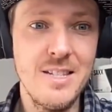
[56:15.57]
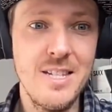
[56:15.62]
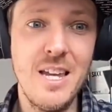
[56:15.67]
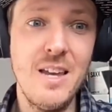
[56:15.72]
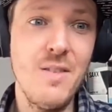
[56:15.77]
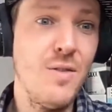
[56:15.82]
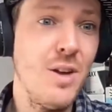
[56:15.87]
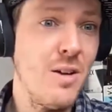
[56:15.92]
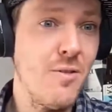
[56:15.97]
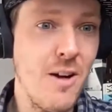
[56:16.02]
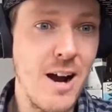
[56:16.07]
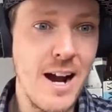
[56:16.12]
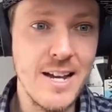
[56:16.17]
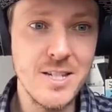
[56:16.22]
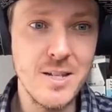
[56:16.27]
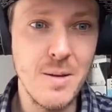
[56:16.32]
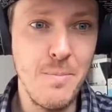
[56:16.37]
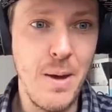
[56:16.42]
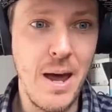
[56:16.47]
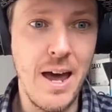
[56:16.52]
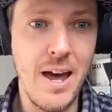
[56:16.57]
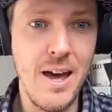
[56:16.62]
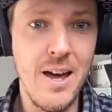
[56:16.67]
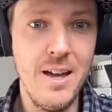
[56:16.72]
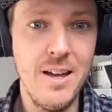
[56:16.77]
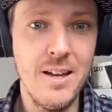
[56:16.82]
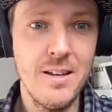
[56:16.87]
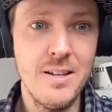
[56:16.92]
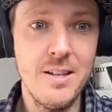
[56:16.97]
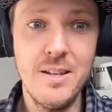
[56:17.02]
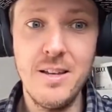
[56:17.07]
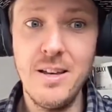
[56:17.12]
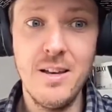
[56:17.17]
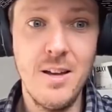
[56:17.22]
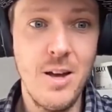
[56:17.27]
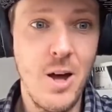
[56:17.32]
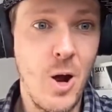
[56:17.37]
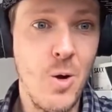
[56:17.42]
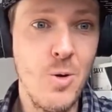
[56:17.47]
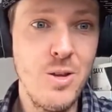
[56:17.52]
TV rights are better.
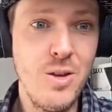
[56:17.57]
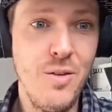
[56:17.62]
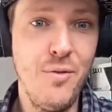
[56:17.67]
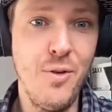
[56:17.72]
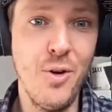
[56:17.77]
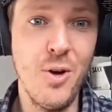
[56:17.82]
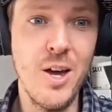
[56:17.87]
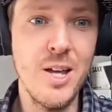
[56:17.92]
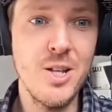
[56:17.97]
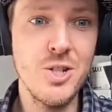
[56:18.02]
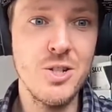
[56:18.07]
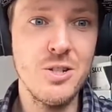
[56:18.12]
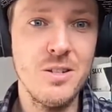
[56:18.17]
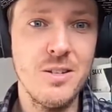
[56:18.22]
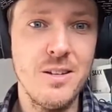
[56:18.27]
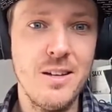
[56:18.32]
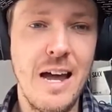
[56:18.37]
Own your footage.